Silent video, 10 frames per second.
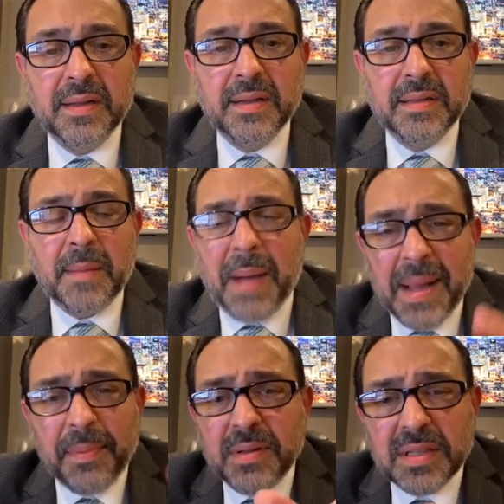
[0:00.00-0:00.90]
The
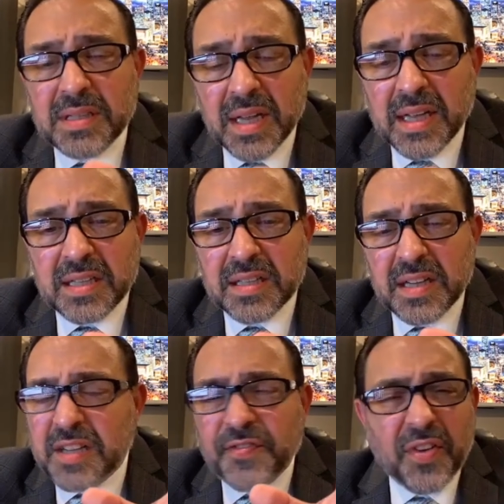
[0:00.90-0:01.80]
Bible
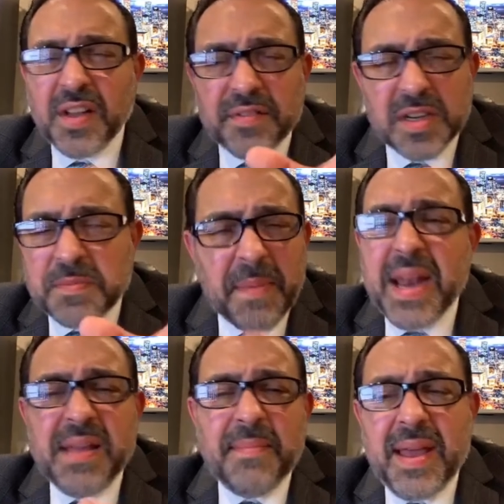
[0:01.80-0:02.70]
is
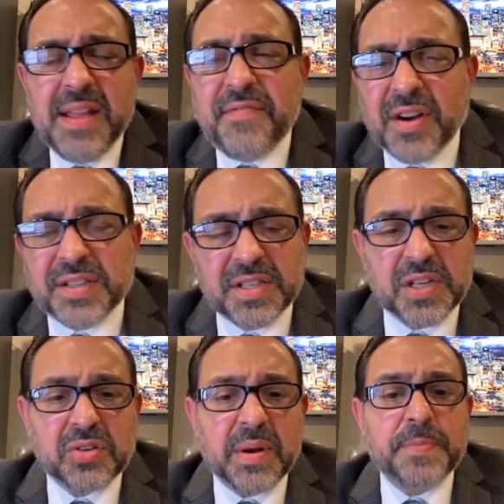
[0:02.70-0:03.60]
many, many verses of
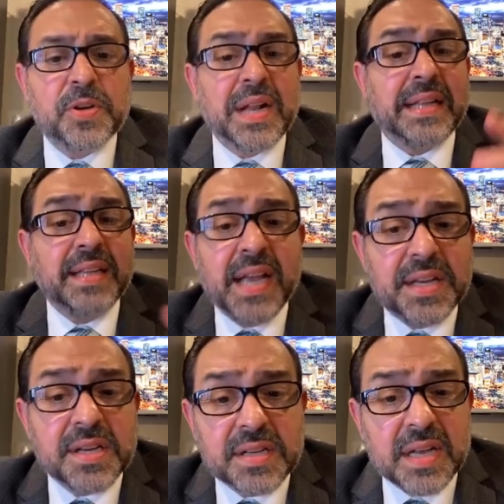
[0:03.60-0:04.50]
scripture that
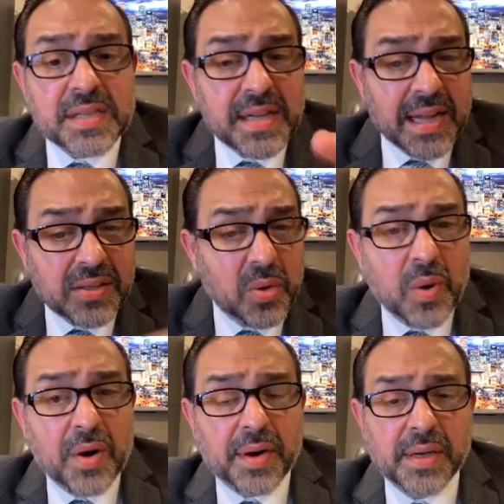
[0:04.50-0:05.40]
teaches us not to
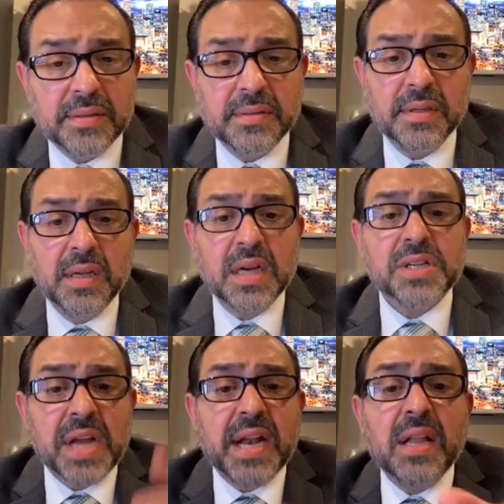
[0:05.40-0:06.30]
worry. Because
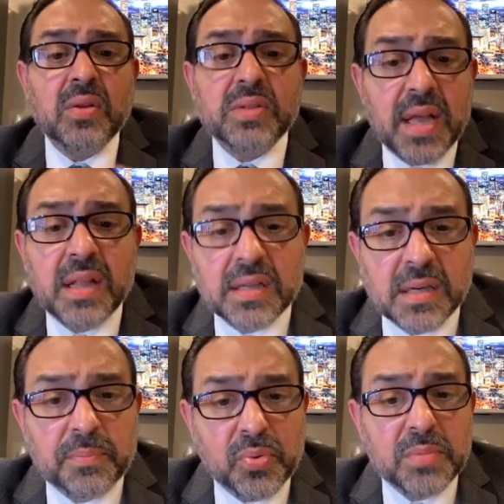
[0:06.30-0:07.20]
Janelo Delk
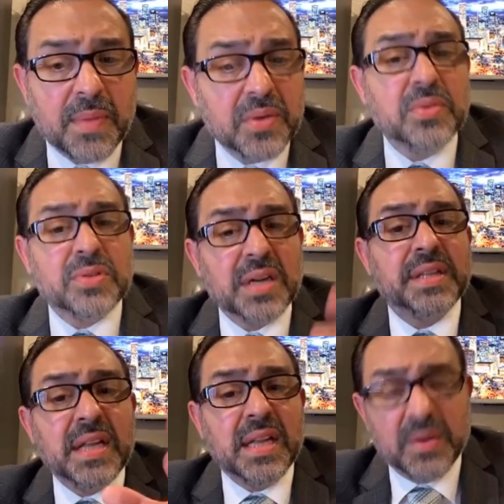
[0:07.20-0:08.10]
and Bud Manus are
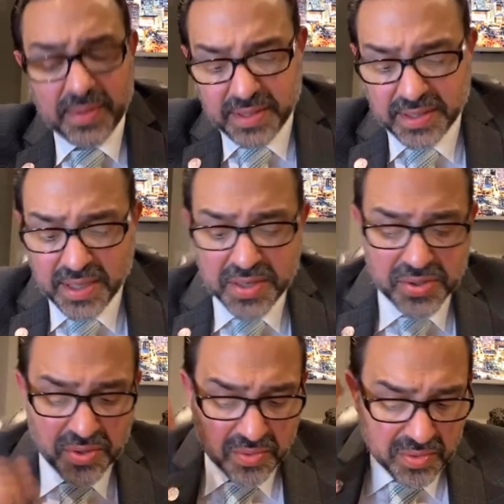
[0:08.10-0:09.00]
dealing with this
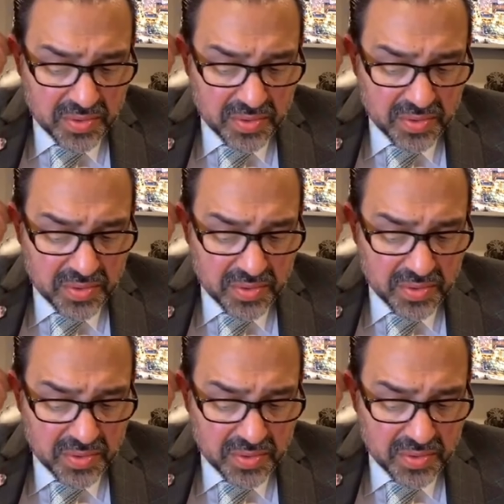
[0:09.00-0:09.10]
issue.